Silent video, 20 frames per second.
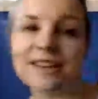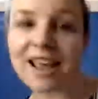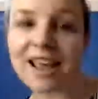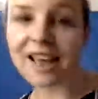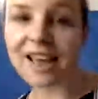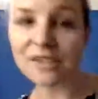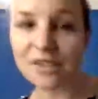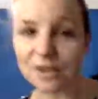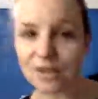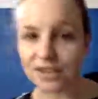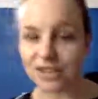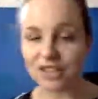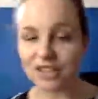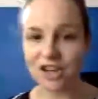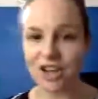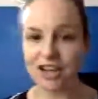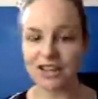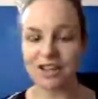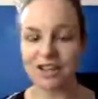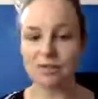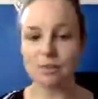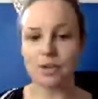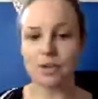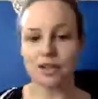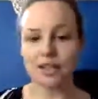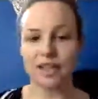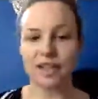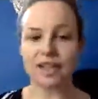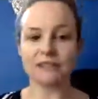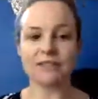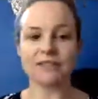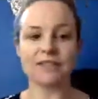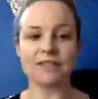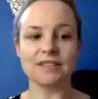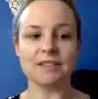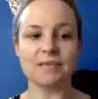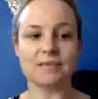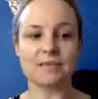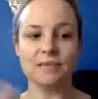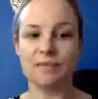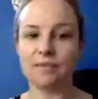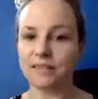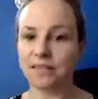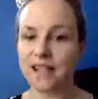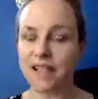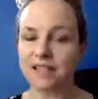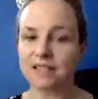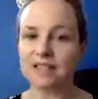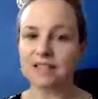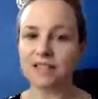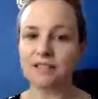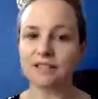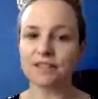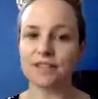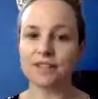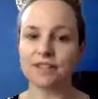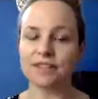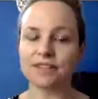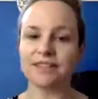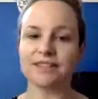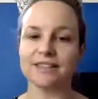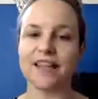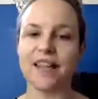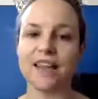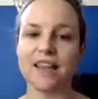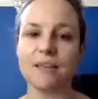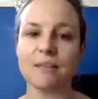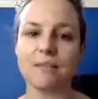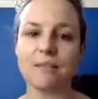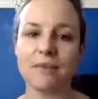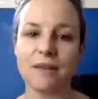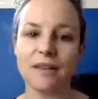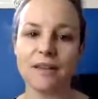how you can change beliefs, that's the first step